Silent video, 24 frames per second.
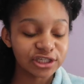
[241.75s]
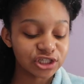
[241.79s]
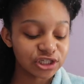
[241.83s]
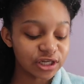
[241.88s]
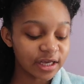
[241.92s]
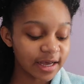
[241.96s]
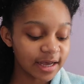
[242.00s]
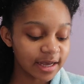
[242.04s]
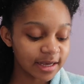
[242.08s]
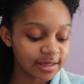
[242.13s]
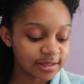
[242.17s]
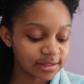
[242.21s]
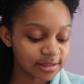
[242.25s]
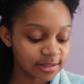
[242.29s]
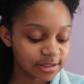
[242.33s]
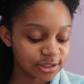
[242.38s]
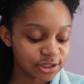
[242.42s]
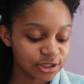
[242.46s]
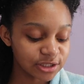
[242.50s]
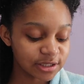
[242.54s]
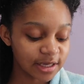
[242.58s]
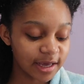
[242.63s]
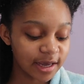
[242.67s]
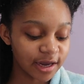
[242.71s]
She has,
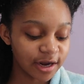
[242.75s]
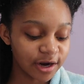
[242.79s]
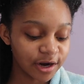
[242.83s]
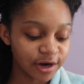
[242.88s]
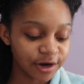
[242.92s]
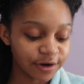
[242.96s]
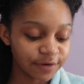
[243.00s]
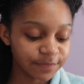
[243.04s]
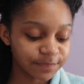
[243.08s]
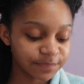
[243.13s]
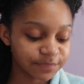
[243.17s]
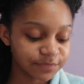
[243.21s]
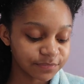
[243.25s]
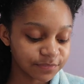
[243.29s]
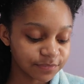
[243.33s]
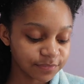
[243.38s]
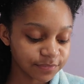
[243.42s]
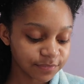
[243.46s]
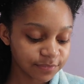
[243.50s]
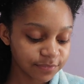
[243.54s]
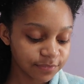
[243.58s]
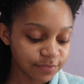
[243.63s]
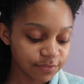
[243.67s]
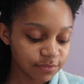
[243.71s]
she's a hair
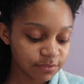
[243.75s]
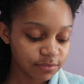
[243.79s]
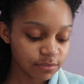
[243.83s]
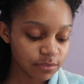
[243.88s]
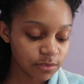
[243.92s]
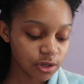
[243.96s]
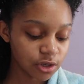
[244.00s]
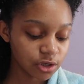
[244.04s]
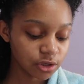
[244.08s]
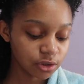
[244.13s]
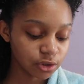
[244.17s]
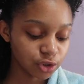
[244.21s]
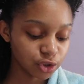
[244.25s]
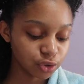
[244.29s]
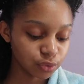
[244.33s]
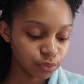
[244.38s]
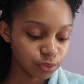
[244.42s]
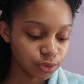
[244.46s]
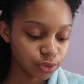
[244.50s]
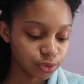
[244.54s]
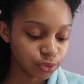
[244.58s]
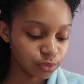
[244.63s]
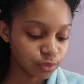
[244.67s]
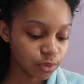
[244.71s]

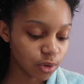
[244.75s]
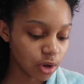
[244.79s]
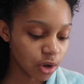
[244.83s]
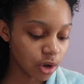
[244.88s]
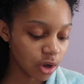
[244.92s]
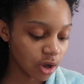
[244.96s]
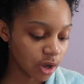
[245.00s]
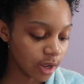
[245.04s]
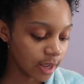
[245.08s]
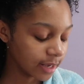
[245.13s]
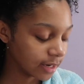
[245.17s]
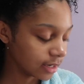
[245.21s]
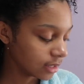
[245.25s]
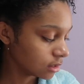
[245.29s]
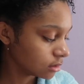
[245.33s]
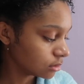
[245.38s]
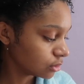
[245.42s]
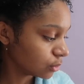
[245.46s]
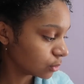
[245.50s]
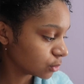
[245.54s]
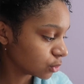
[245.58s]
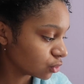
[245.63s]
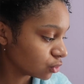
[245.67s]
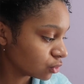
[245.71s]
guru on
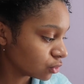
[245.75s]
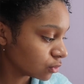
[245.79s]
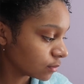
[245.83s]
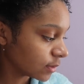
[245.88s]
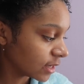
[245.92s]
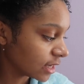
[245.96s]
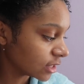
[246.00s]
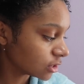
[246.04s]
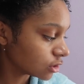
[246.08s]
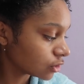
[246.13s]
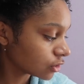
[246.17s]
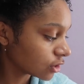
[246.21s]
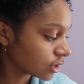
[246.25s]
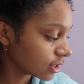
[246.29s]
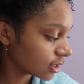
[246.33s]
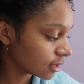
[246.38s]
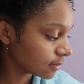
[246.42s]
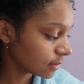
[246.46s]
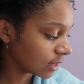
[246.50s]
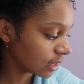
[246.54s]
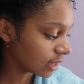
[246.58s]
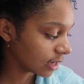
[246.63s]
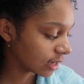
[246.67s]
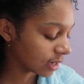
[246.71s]
YouTube and
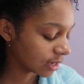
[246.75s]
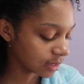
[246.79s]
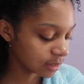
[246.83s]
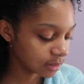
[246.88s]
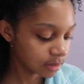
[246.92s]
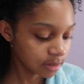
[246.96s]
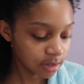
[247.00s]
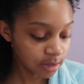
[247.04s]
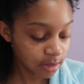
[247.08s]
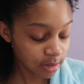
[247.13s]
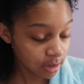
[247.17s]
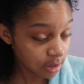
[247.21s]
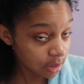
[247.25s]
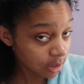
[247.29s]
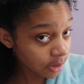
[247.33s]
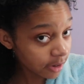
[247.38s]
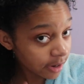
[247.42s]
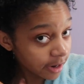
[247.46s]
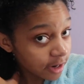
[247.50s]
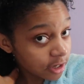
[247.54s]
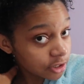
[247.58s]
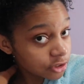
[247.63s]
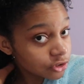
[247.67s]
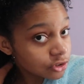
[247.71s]
Instagram, and her
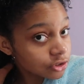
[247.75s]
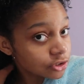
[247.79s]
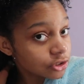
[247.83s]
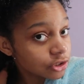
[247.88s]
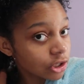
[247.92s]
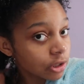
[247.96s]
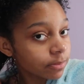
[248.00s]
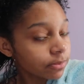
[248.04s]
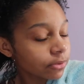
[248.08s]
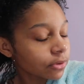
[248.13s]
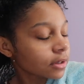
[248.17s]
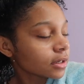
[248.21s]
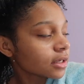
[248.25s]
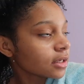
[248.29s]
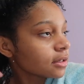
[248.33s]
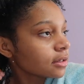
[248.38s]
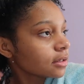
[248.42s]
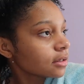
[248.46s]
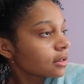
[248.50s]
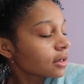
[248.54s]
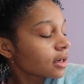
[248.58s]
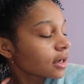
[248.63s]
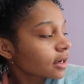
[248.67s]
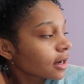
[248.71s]
hair is just so
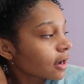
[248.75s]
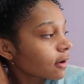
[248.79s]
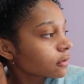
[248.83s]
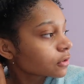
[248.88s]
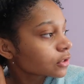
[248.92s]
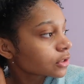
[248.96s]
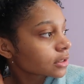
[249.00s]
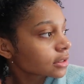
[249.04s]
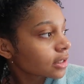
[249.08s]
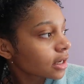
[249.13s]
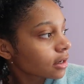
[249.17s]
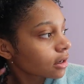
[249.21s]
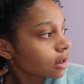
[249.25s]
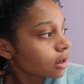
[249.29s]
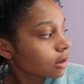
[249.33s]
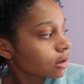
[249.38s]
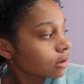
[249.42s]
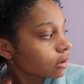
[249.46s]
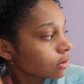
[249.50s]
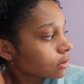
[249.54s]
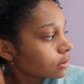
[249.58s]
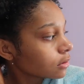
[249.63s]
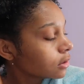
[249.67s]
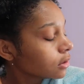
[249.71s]
pretty, and I was just like,
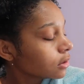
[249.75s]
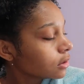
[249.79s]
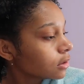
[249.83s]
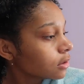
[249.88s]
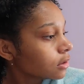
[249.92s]
oh,